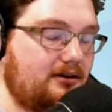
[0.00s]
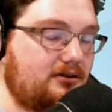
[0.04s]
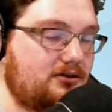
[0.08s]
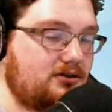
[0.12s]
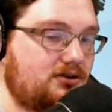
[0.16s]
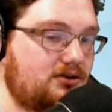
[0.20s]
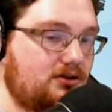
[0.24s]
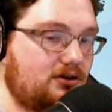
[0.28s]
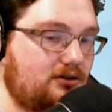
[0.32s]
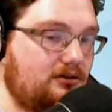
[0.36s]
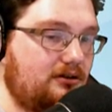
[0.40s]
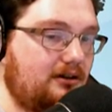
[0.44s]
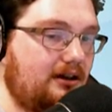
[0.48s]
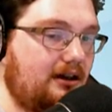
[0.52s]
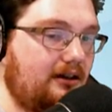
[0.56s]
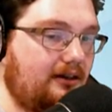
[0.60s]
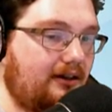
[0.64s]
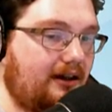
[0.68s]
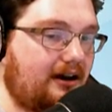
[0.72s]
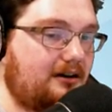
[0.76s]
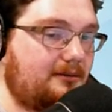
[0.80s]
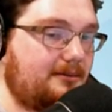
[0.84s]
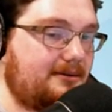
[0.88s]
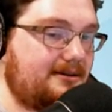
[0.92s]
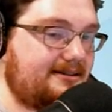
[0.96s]
there's certainly a
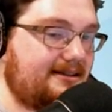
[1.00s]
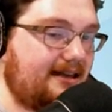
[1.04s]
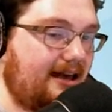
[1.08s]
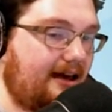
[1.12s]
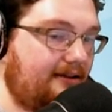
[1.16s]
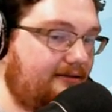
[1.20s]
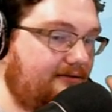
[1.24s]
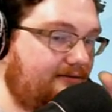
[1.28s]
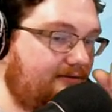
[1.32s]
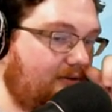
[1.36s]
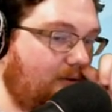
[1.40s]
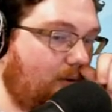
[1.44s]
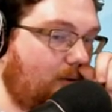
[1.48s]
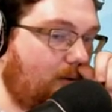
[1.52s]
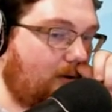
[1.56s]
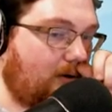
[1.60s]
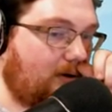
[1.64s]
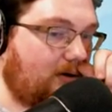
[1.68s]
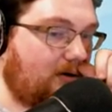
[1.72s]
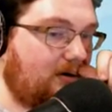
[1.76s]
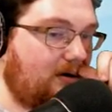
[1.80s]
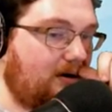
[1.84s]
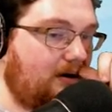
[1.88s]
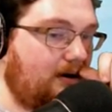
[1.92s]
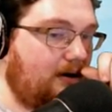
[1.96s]
lot to be said
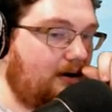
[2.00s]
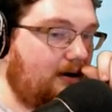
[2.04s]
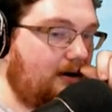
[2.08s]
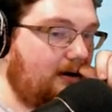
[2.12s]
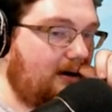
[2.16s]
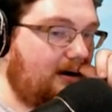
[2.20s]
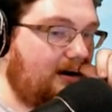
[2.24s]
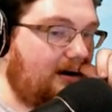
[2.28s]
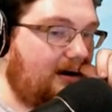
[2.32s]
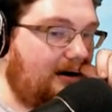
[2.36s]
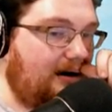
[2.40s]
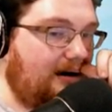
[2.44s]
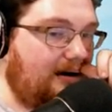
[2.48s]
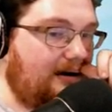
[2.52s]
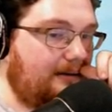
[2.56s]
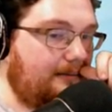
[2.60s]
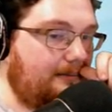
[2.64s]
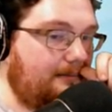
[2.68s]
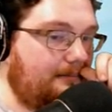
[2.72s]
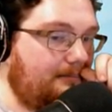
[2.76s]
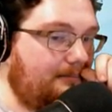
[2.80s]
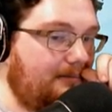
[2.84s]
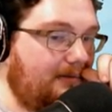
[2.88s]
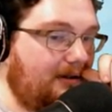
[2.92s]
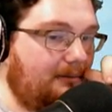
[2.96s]
for uh,
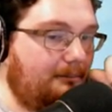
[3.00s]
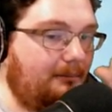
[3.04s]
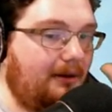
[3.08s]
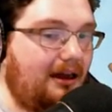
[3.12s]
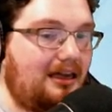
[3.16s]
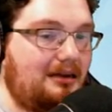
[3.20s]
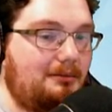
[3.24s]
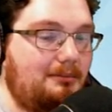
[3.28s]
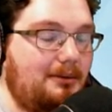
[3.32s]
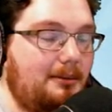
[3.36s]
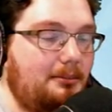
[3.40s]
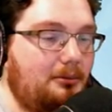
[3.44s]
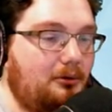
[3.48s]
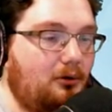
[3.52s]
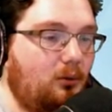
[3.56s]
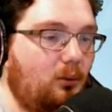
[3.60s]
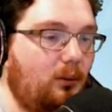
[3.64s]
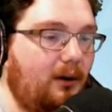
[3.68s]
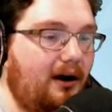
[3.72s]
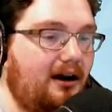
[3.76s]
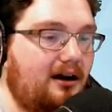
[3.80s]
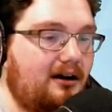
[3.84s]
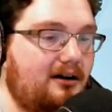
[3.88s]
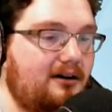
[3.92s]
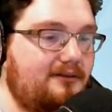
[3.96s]
you know making people
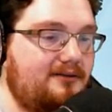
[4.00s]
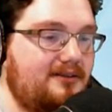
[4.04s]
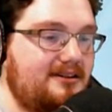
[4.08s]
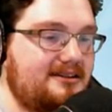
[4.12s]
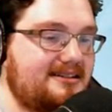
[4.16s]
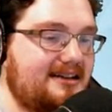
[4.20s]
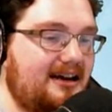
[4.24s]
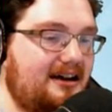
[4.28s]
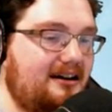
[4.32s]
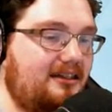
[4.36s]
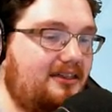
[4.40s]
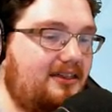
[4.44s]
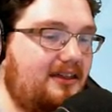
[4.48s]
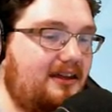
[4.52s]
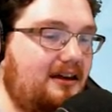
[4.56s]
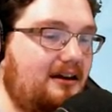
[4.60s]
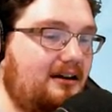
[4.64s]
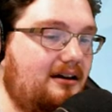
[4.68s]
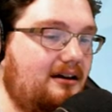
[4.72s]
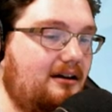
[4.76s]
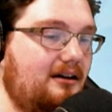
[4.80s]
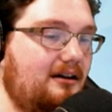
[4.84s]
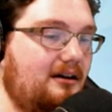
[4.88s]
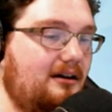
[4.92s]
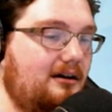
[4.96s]
aware of this kind of
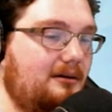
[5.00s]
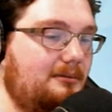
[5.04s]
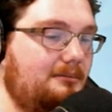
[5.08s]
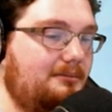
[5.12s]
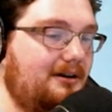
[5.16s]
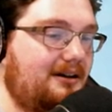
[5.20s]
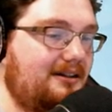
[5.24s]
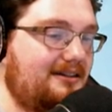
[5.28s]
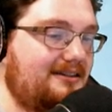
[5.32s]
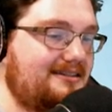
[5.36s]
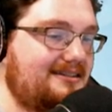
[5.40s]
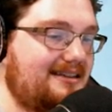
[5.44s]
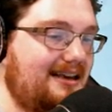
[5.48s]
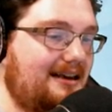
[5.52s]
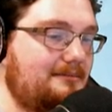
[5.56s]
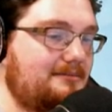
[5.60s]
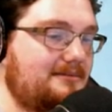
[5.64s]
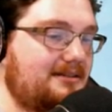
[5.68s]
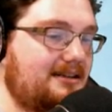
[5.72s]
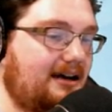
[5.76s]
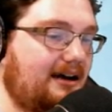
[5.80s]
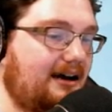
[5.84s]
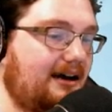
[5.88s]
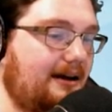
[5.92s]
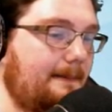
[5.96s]
thing, but at the same
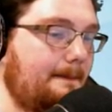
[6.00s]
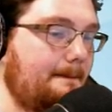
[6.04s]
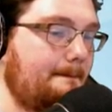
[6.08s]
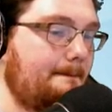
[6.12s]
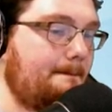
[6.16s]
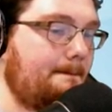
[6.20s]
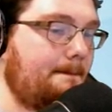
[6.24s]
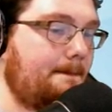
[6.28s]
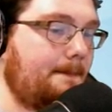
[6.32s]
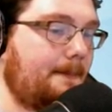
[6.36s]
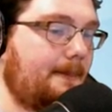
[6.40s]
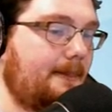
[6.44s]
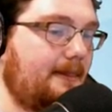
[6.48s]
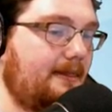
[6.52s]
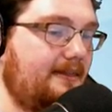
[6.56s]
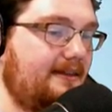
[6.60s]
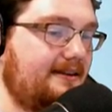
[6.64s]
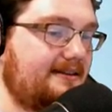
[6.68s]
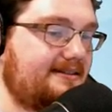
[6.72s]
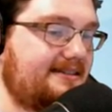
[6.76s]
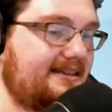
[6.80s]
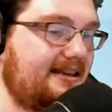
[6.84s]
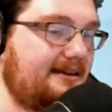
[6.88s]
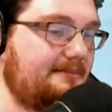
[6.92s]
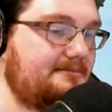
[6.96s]
time,
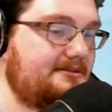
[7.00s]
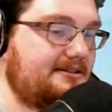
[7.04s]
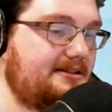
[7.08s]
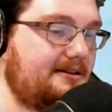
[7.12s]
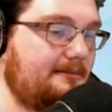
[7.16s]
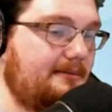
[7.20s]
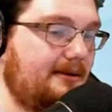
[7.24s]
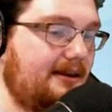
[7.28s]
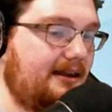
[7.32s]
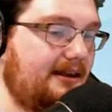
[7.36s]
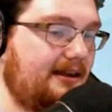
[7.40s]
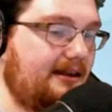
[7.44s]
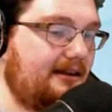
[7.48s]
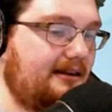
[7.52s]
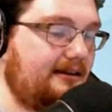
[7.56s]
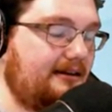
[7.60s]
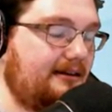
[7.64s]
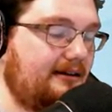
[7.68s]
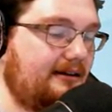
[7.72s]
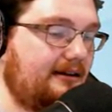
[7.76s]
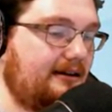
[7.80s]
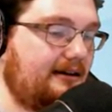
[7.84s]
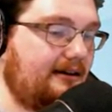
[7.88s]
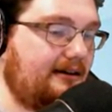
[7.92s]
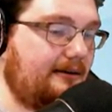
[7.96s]
this seems to
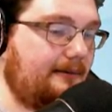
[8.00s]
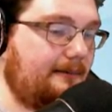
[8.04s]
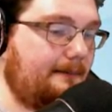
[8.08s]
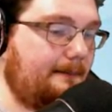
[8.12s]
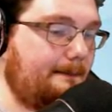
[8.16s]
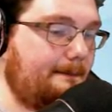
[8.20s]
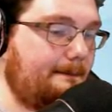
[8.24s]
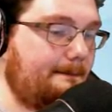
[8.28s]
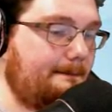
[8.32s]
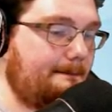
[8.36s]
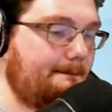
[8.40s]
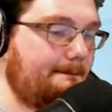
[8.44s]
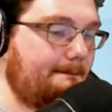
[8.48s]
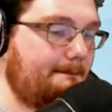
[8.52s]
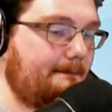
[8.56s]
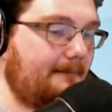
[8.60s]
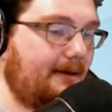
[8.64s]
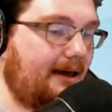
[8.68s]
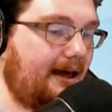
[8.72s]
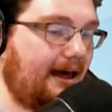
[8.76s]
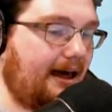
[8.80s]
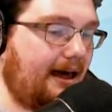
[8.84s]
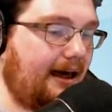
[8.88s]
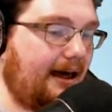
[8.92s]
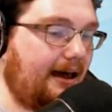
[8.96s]
be um,
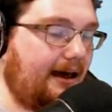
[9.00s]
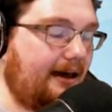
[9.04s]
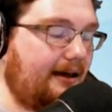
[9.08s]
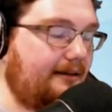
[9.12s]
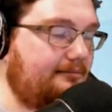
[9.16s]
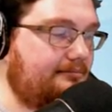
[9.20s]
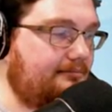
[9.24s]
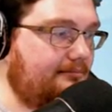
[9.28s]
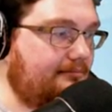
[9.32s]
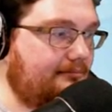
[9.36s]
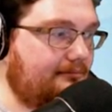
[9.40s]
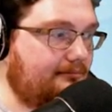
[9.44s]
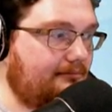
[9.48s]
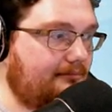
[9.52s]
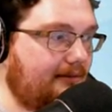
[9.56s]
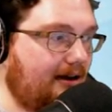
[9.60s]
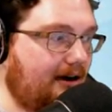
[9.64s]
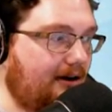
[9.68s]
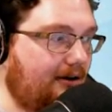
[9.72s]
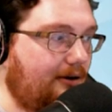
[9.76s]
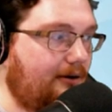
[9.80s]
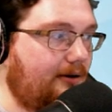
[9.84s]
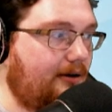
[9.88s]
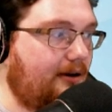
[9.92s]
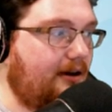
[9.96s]
I, I, I
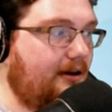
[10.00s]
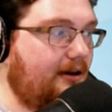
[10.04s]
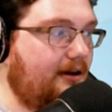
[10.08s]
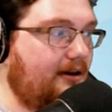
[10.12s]
don't know